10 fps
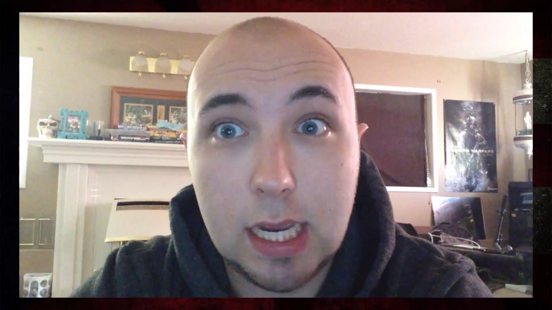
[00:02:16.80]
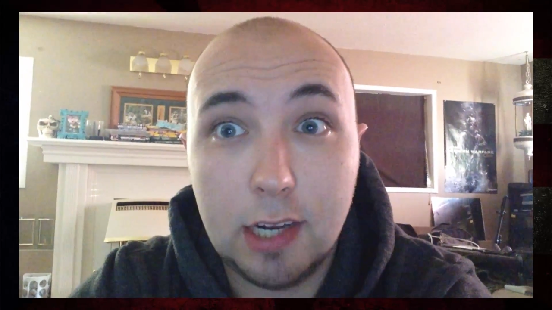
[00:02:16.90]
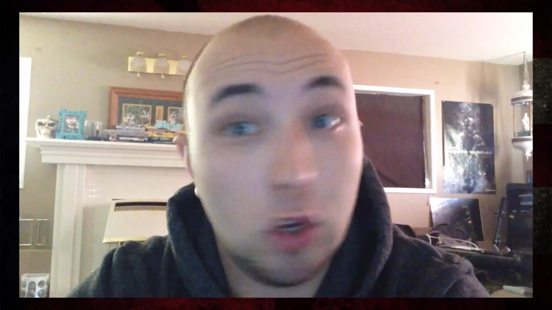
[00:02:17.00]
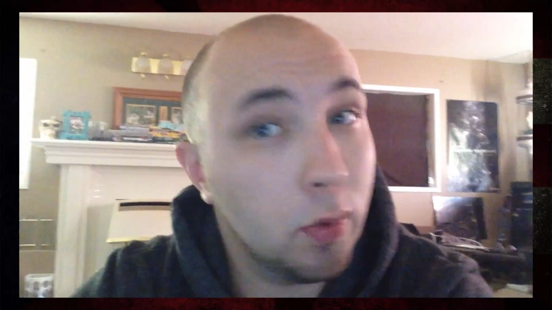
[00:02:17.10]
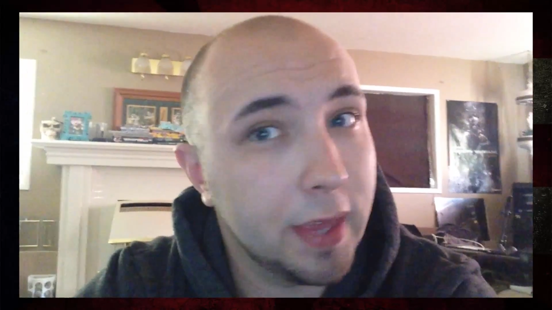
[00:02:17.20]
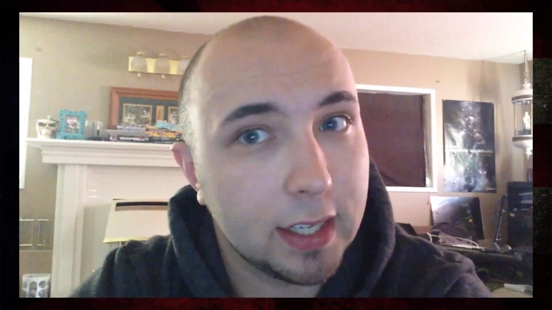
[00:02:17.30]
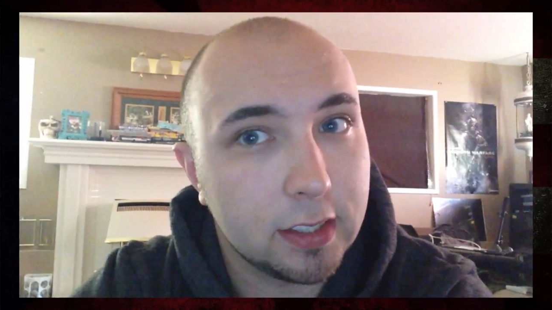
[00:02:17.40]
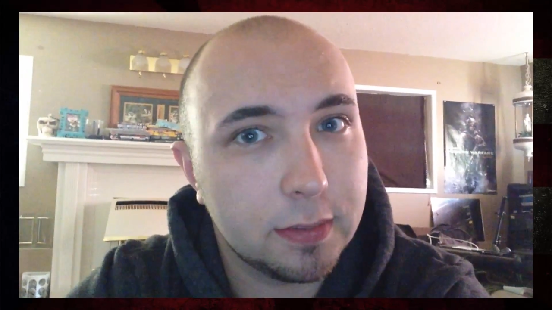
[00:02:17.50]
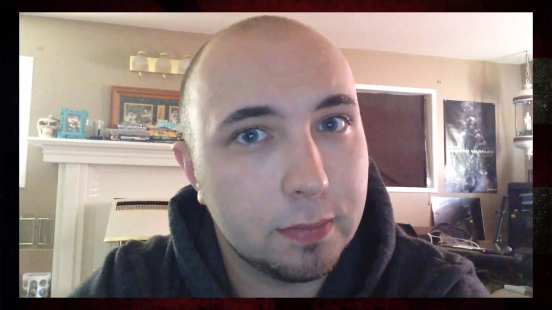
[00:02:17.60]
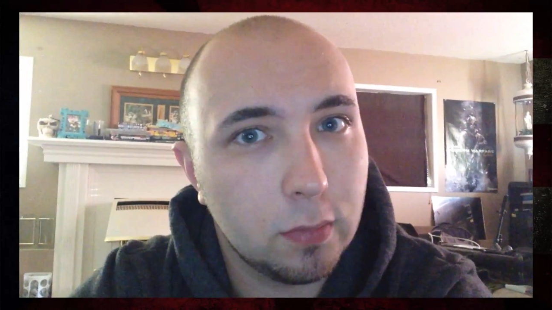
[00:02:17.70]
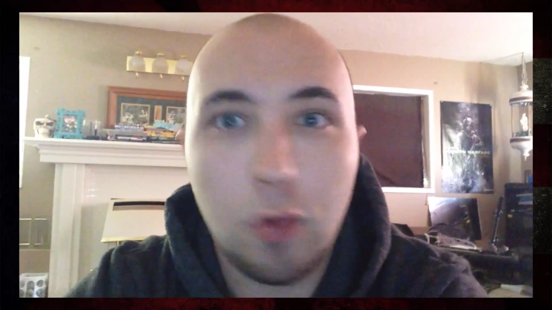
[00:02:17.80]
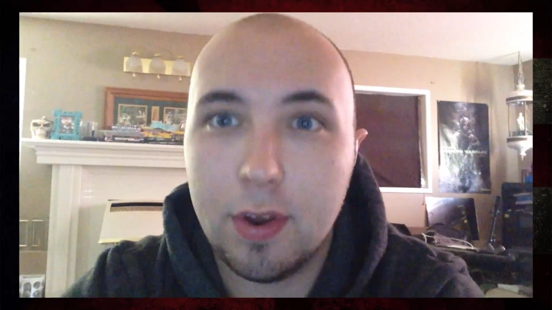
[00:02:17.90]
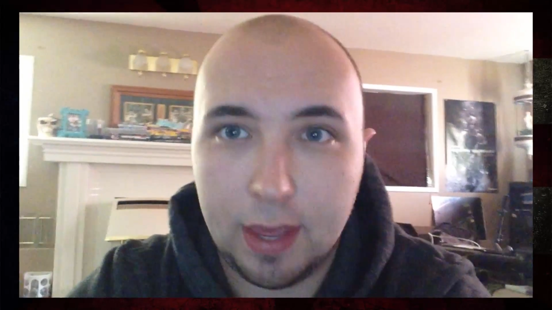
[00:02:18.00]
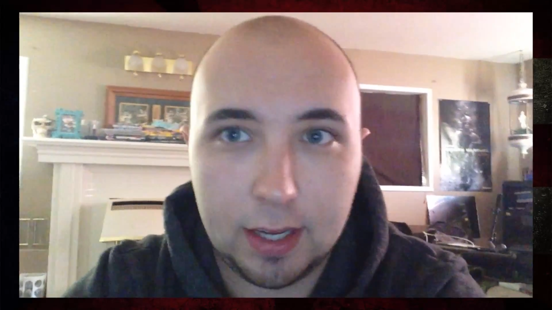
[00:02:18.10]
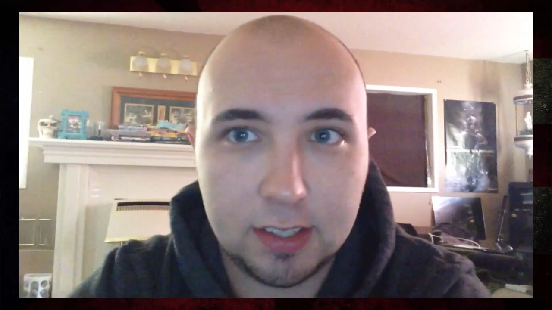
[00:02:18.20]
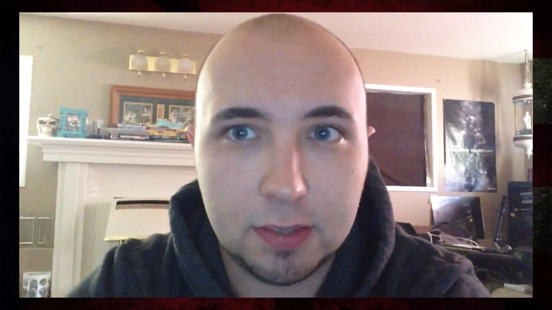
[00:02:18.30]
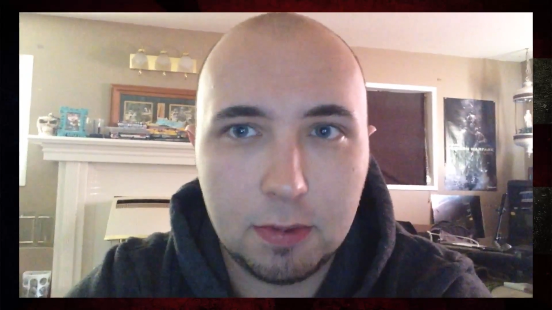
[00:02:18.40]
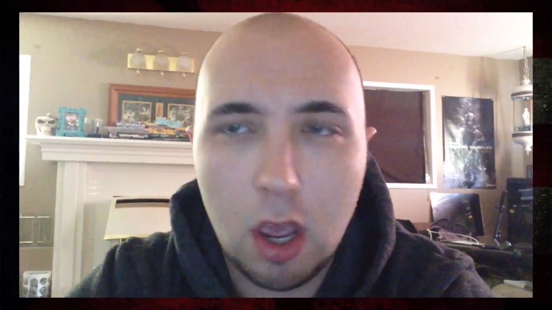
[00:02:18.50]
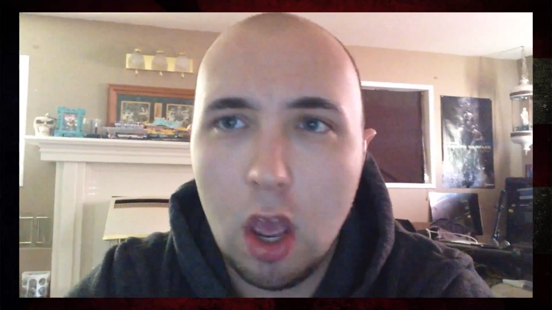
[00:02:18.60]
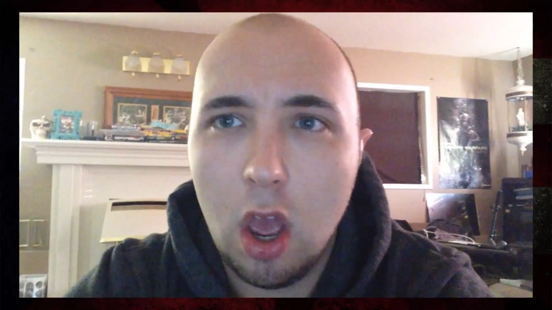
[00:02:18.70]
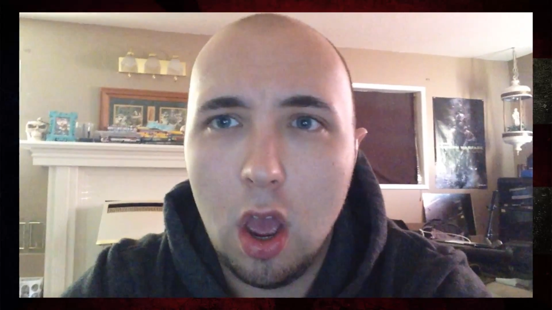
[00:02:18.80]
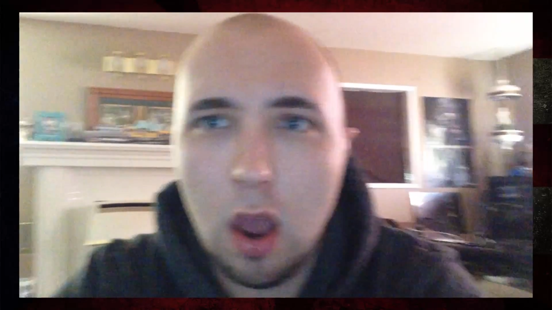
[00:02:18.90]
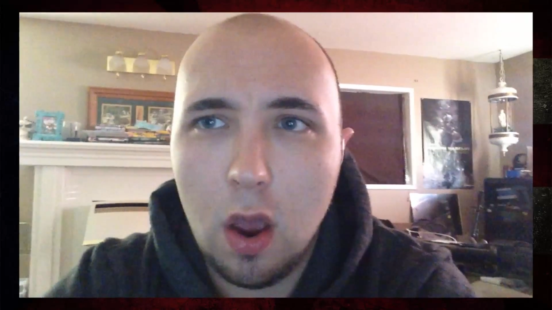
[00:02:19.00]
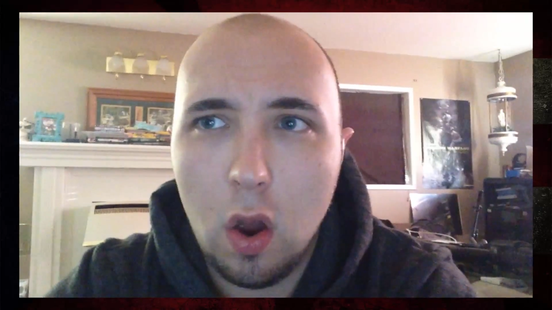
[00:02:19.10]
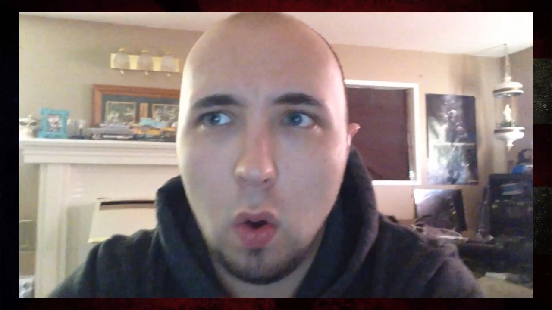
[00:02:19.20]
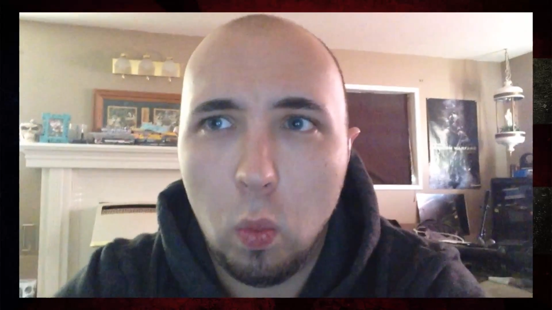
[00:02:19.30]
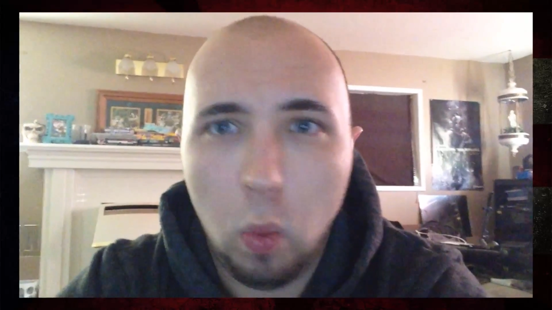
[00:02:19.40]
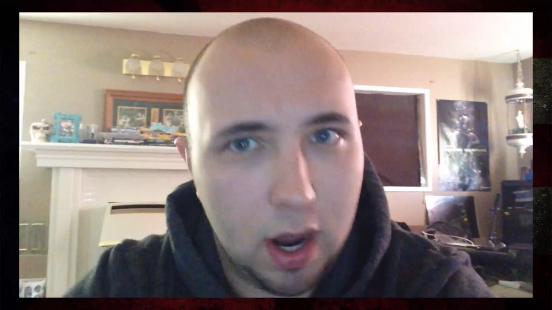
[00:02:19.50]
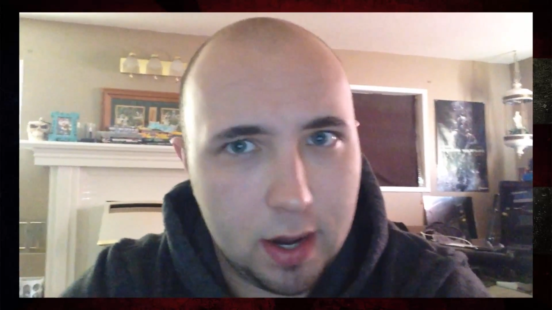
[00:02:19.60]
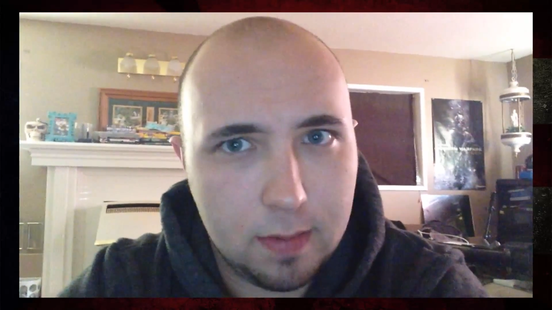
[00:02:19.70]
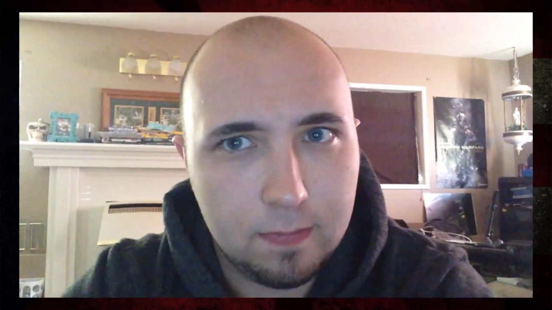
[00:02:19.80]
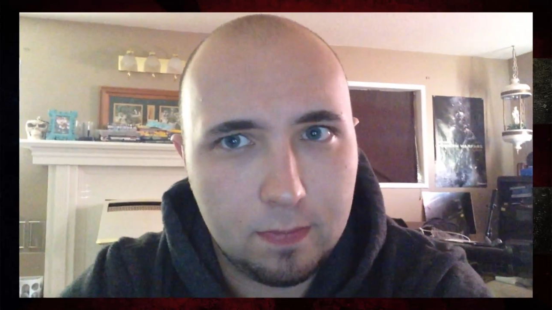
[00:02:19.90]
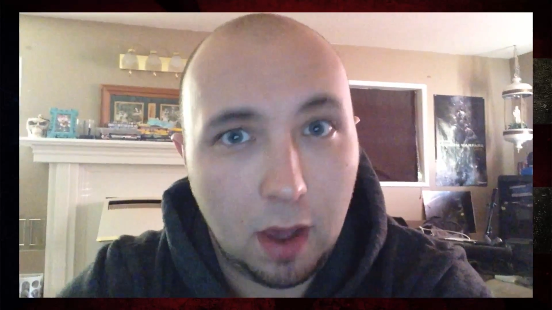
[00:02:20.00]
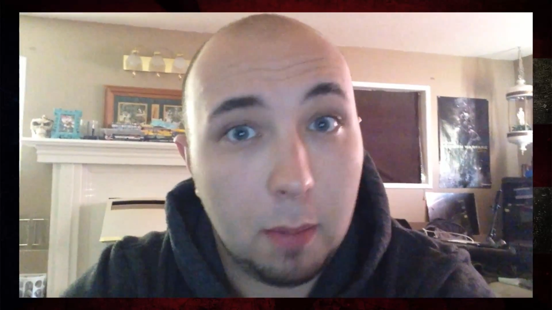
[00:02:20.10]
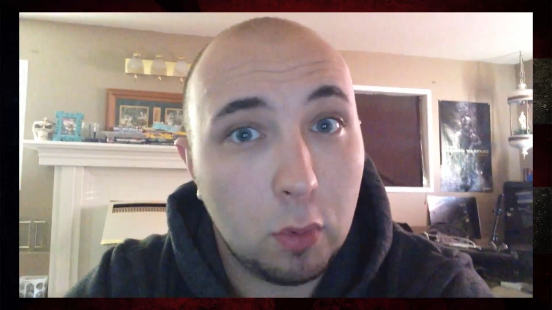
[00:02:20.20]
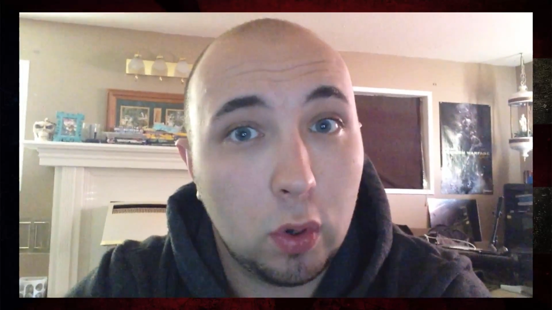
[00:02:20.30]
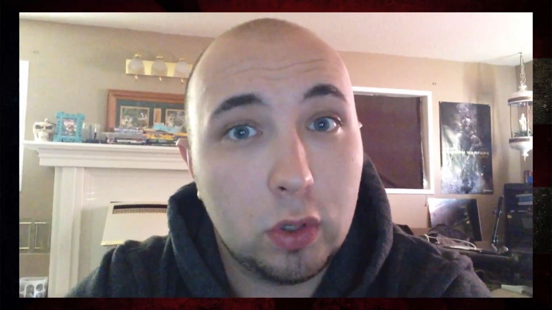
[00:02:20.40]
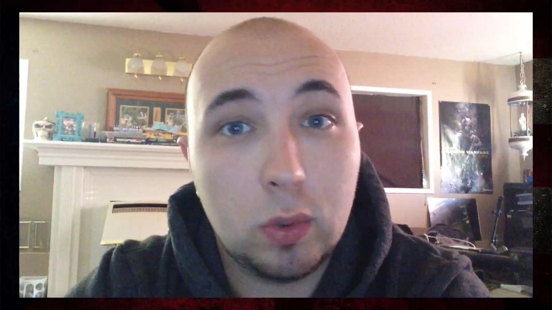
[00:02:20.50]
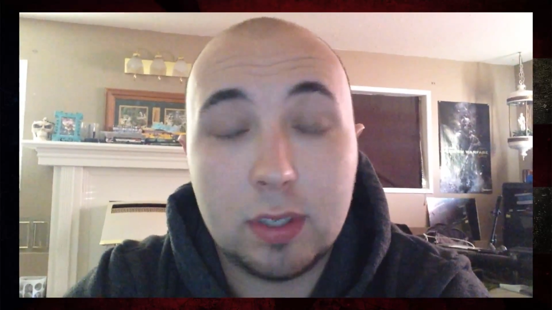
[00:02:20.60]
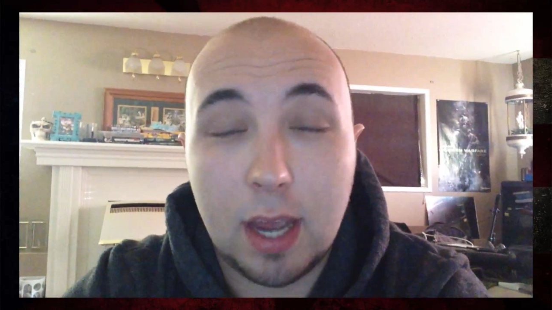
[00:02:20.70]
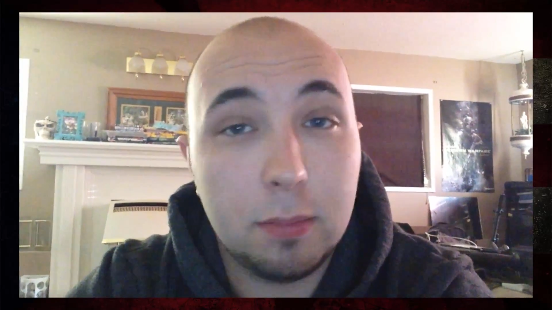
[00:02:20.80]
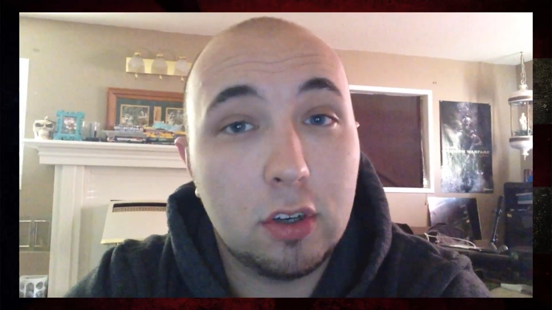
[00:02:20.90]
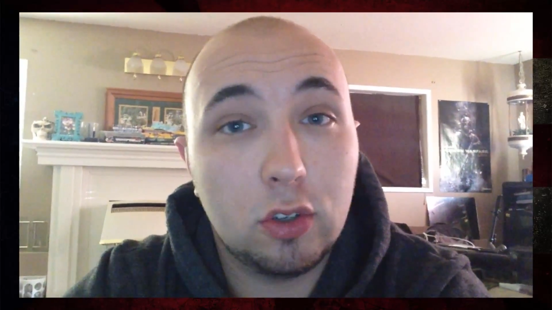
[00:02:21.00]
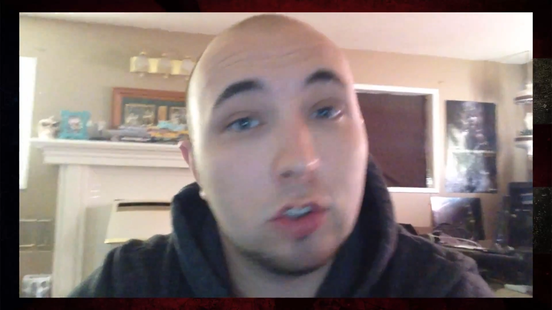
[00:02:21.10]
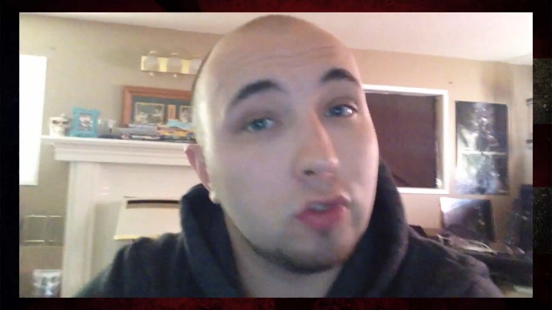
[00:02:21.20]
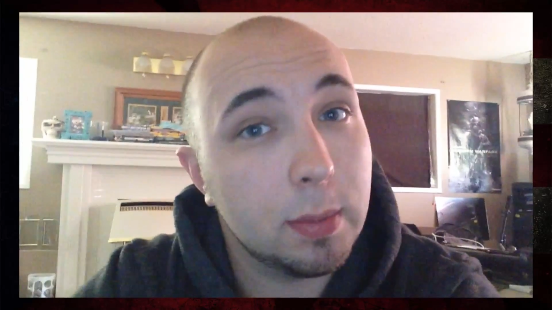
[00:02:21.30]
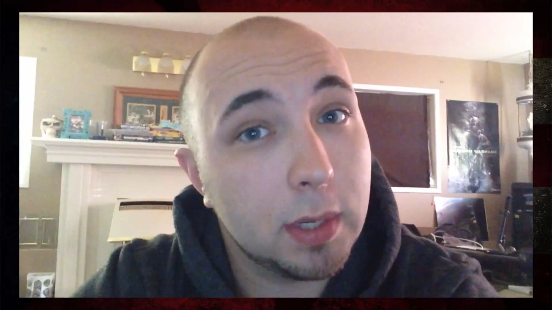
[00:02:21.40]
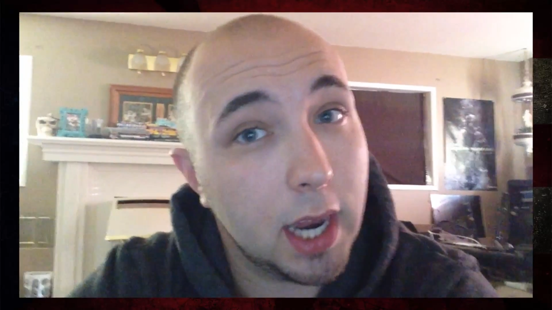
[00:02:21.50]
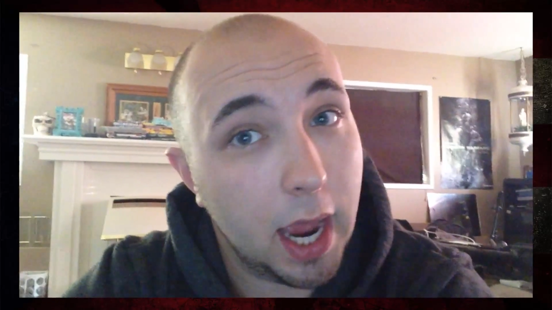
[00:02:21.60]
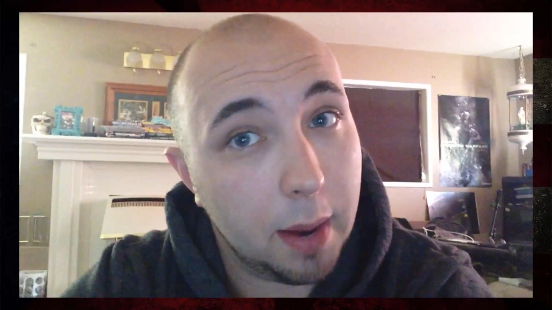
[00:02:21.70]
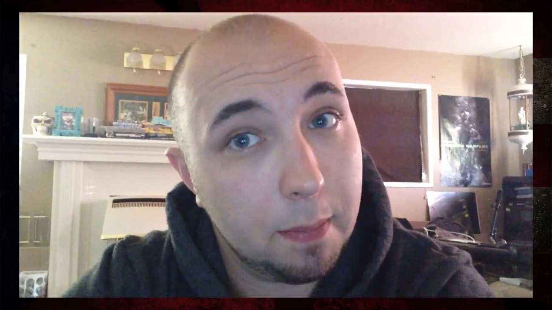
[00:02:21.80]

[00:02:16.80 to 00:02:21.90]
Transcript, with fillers: two things, three things. One, I'm going to attempt to stream today.